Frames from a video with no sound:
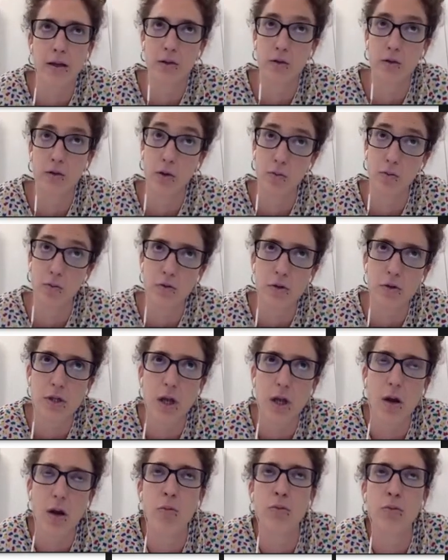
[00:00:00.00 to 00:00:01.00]
to the
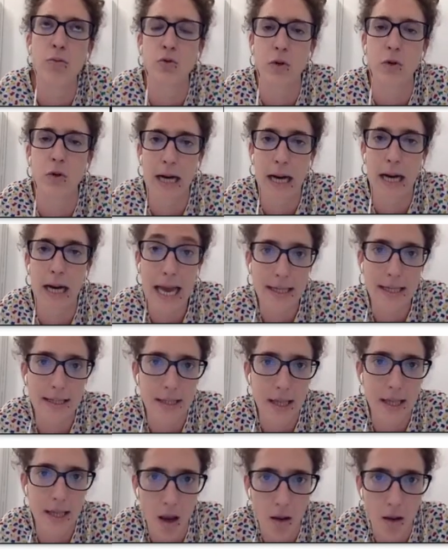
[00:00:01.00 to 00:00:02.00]
museum to analyze
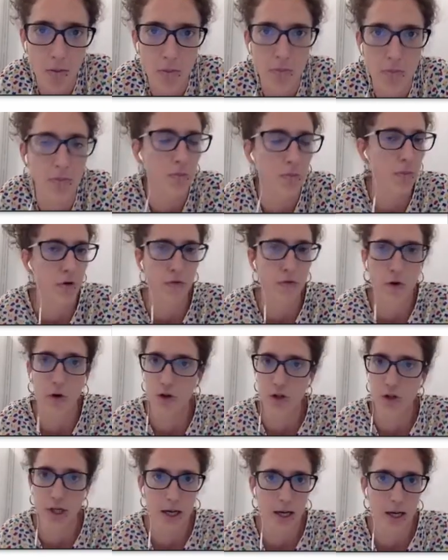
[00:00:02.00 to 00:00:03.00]
them
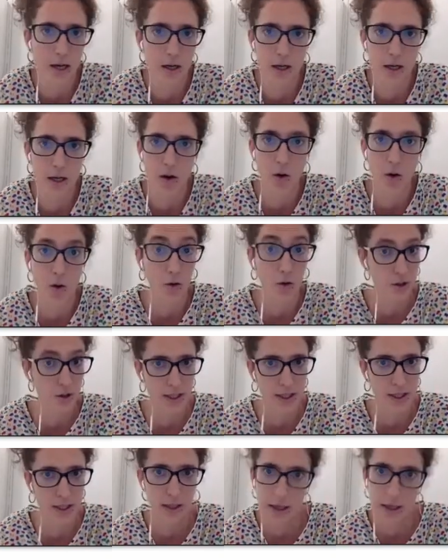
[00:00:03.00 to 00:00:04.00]
morphologically or
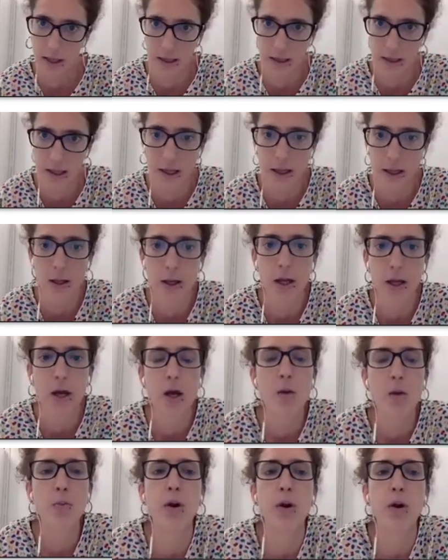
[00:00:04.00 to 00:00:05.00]
genetically,
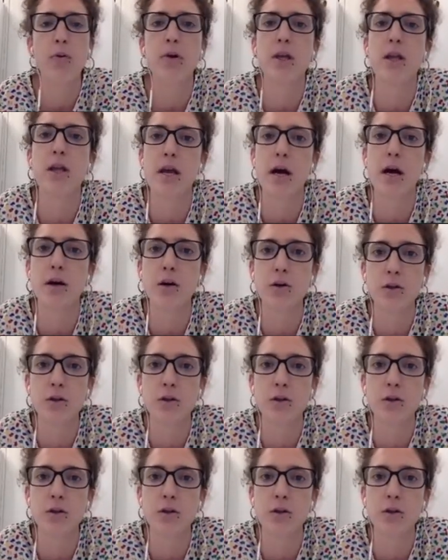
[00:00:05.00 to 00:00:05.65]
probably they are going to